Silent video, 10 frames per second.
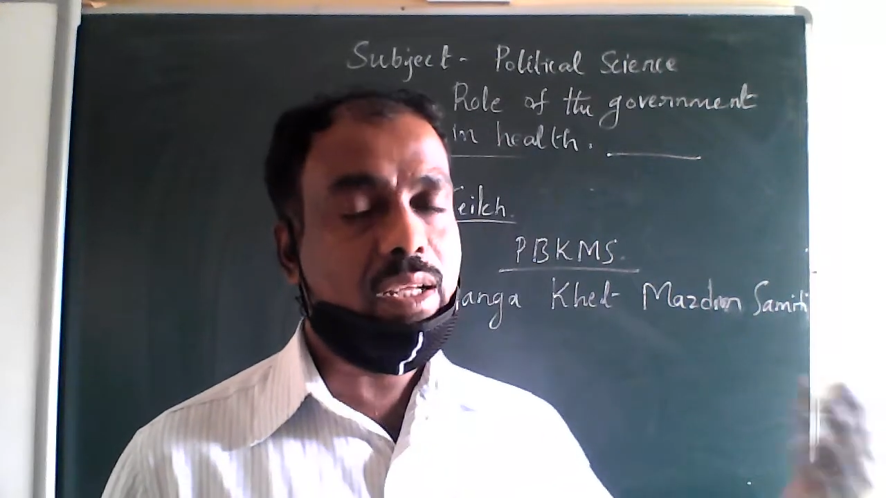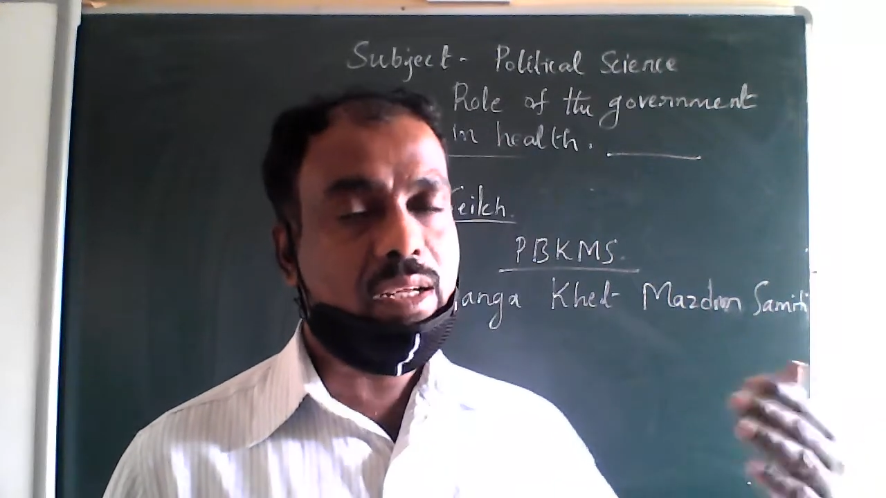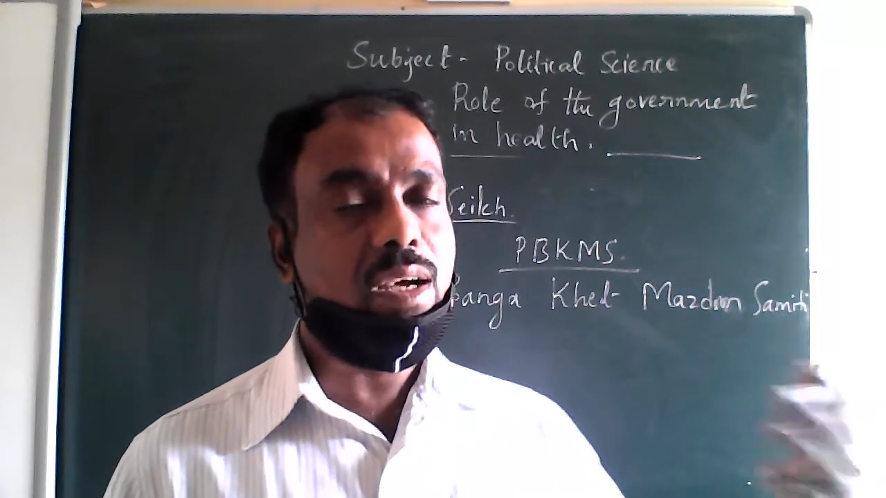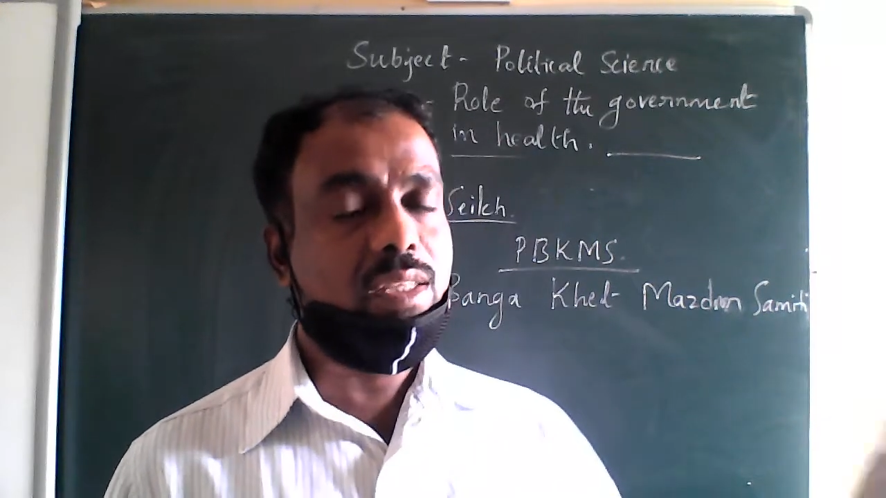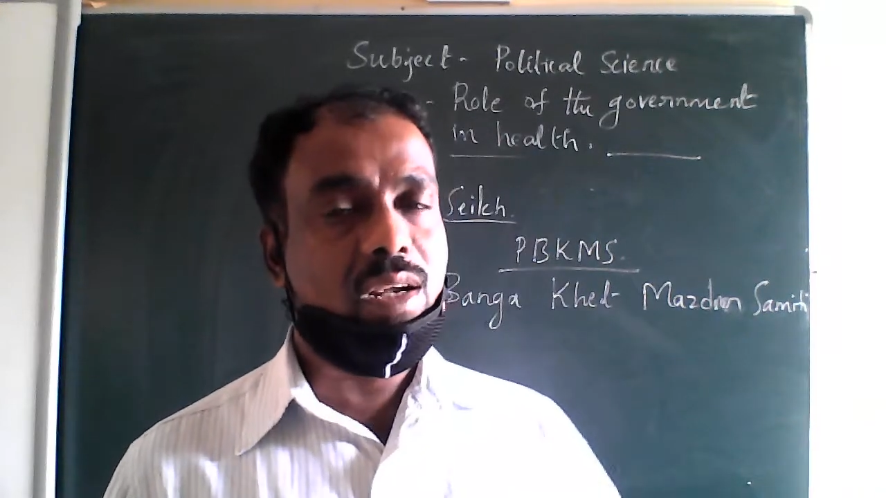in
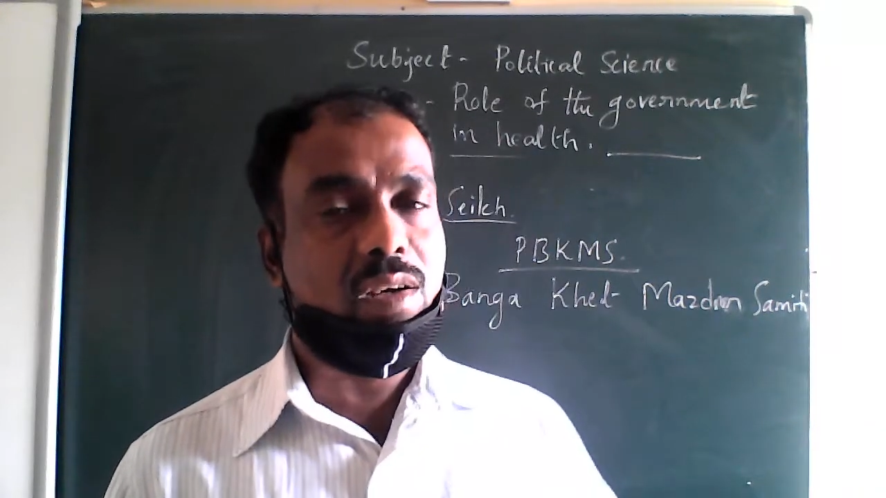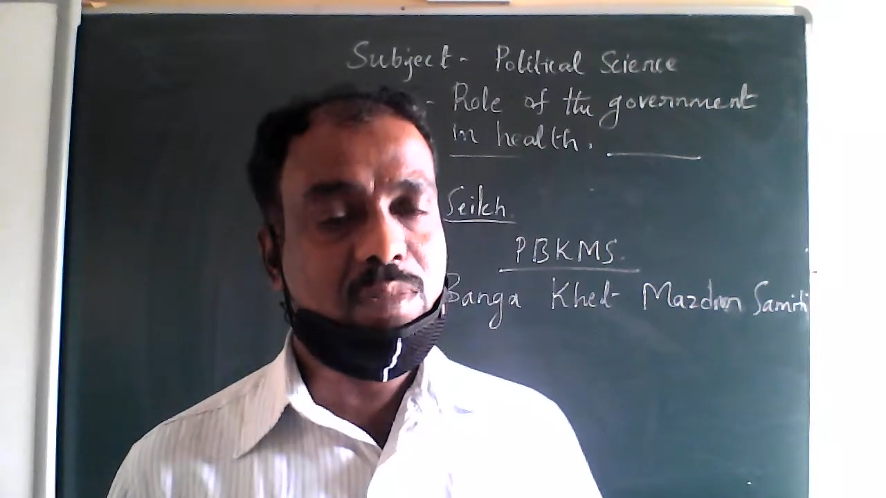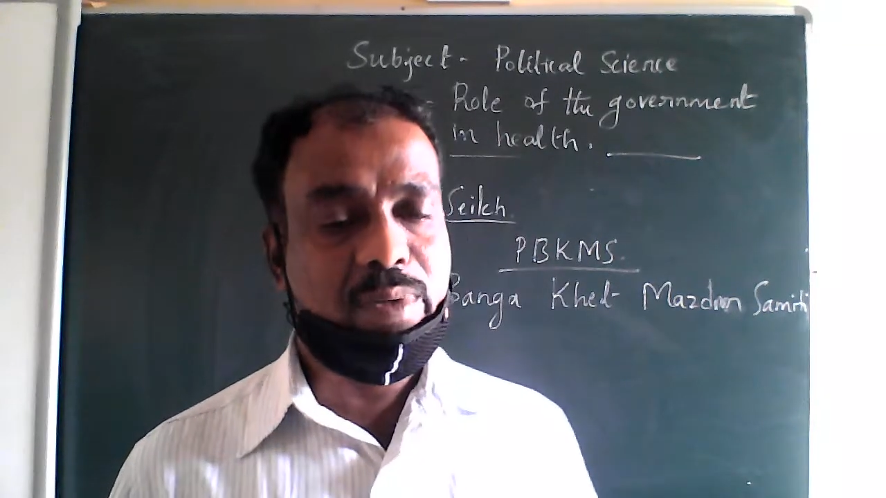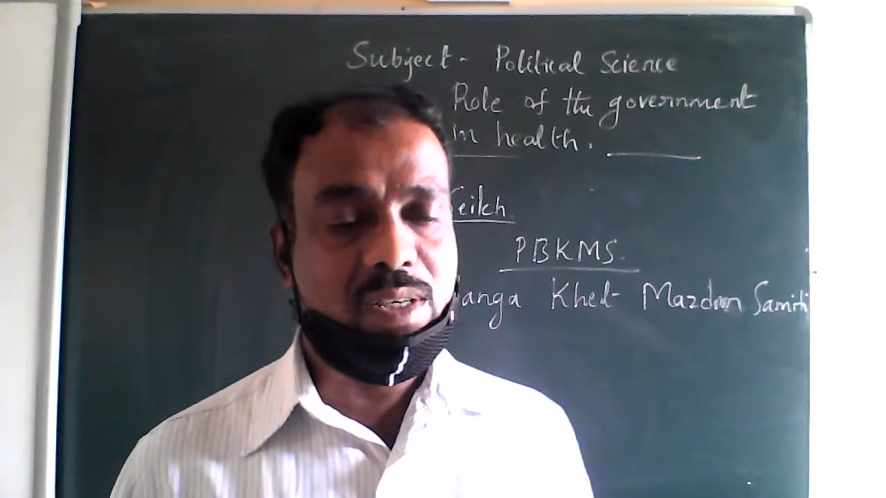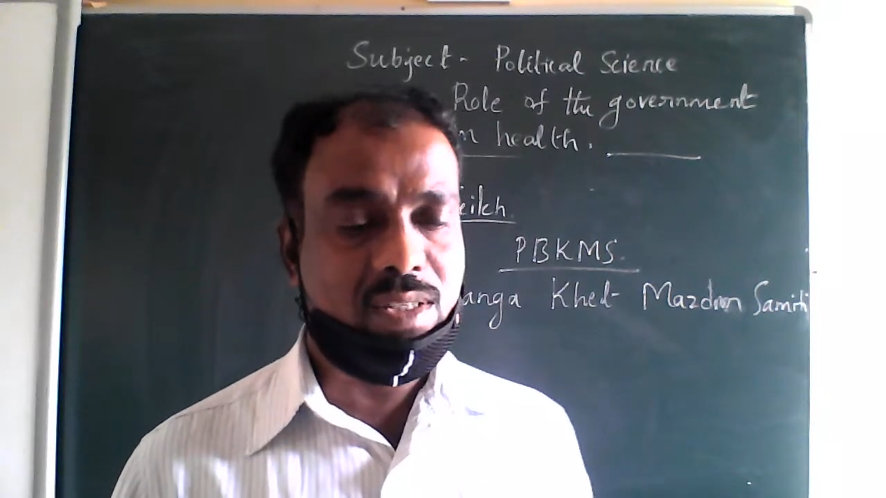other
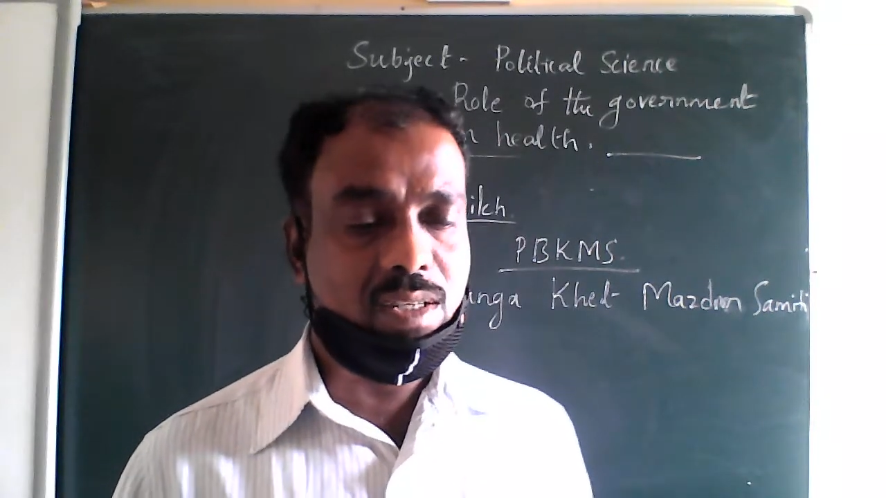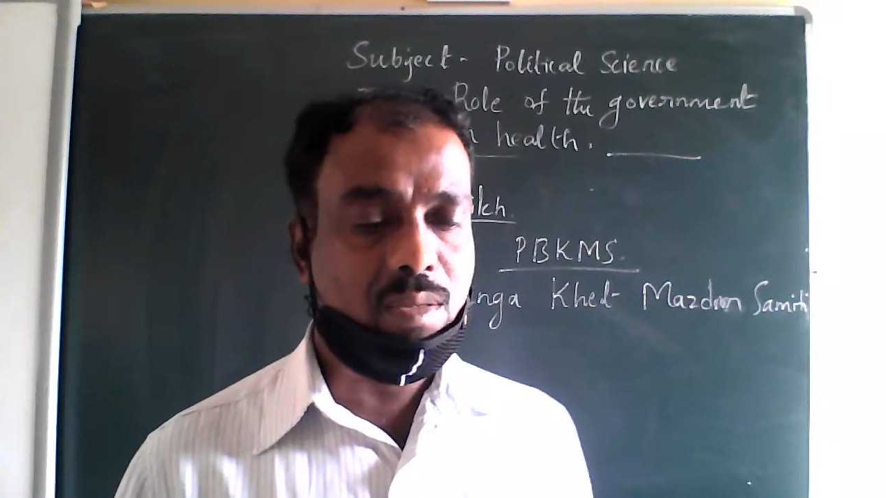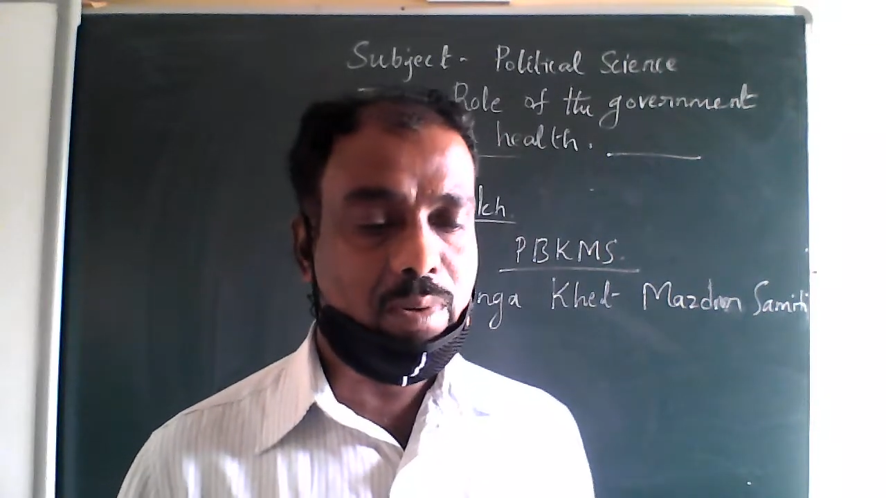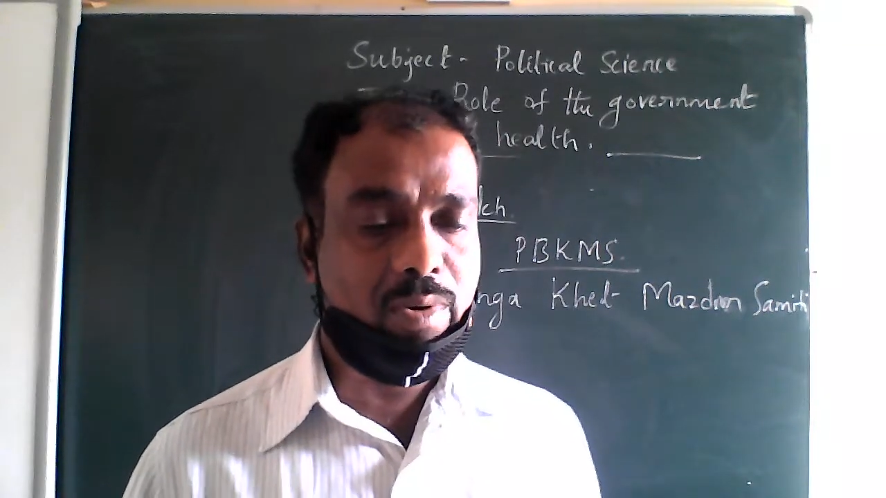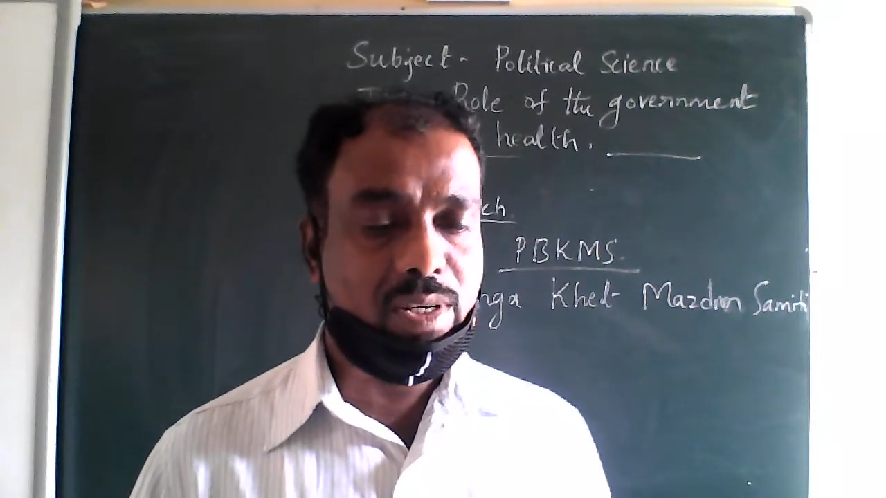hospitals
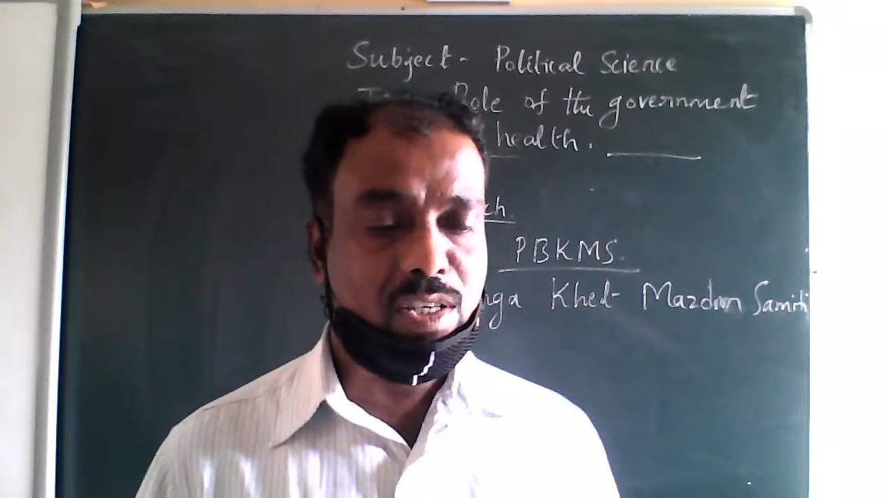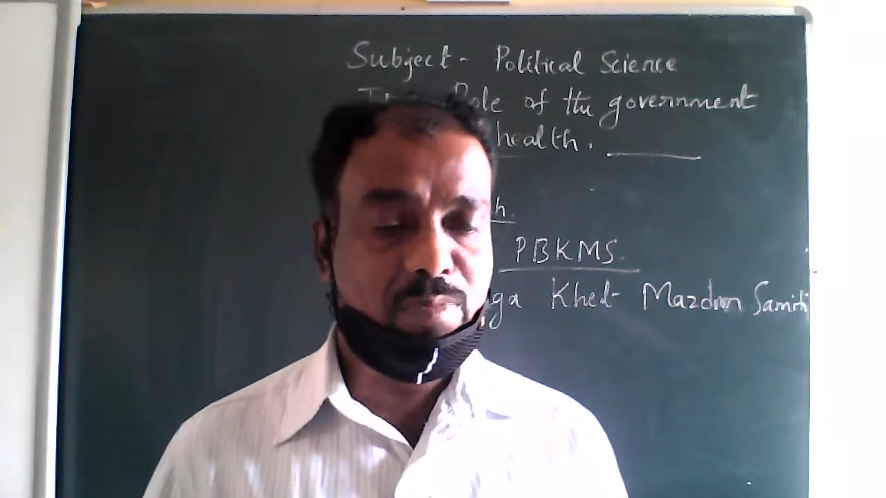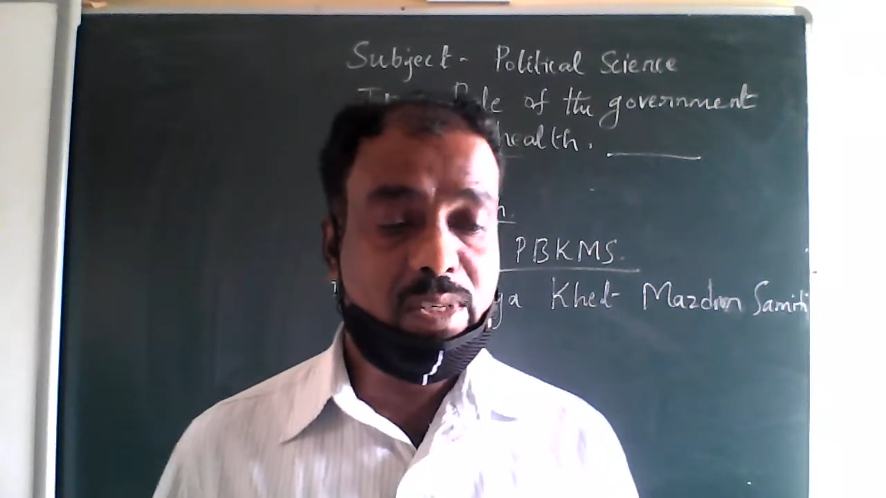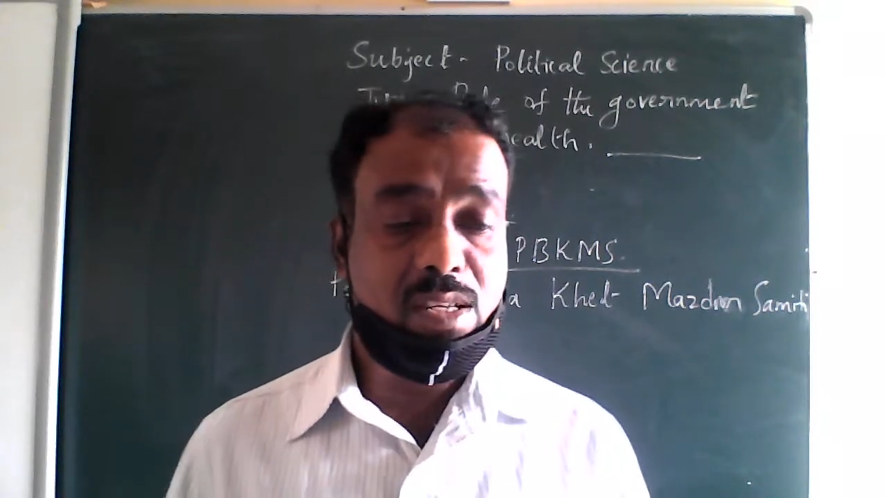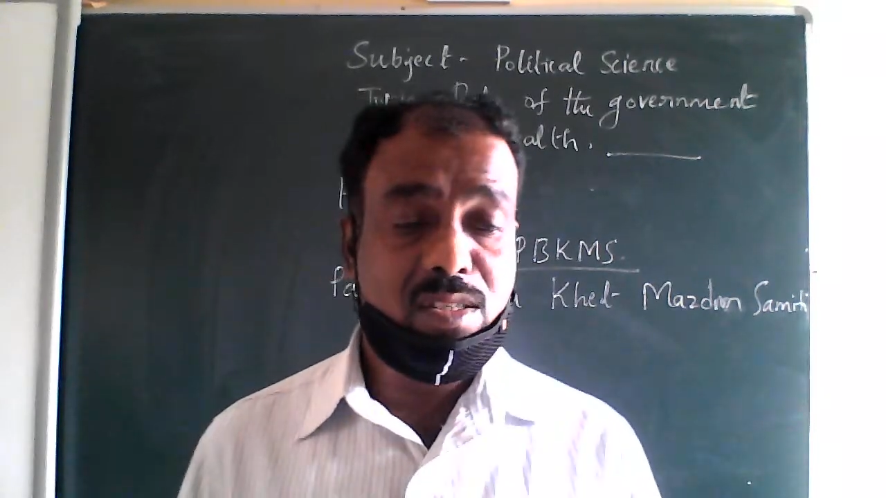also, private
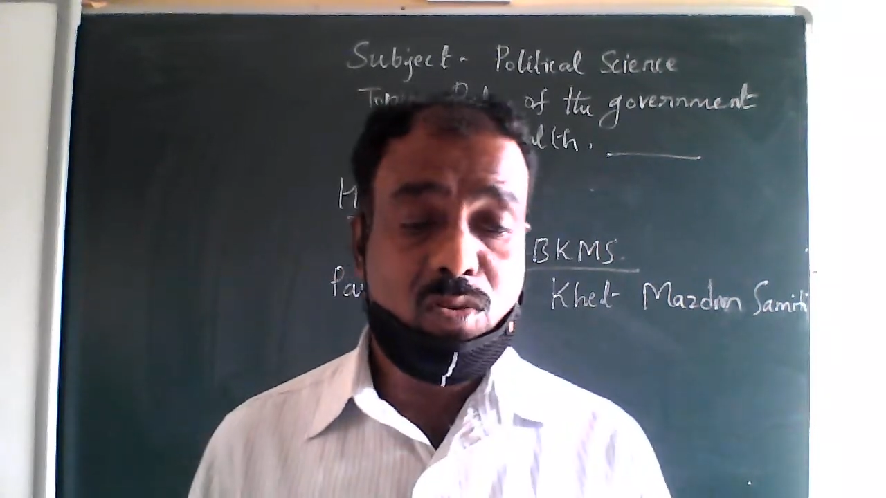hospitals.